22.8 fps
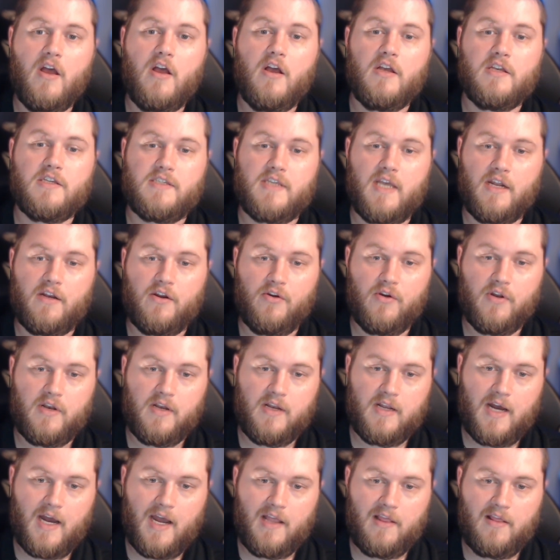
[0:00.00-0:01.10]
Set good
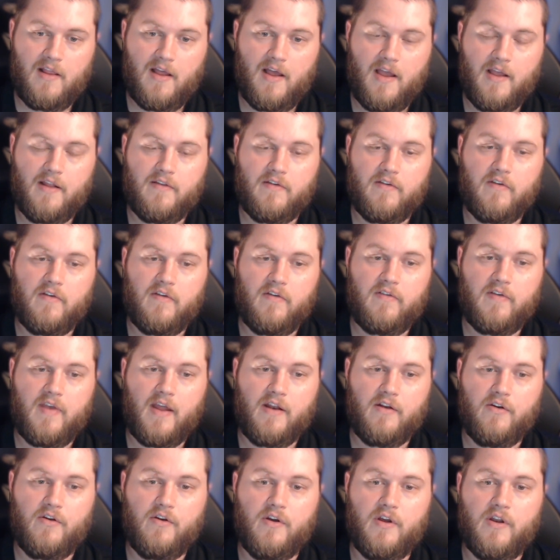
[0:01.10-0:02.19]
guidelines, set
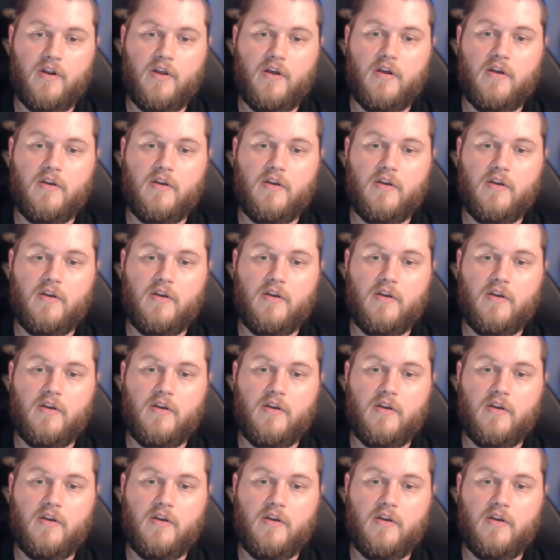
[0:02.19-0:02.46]
good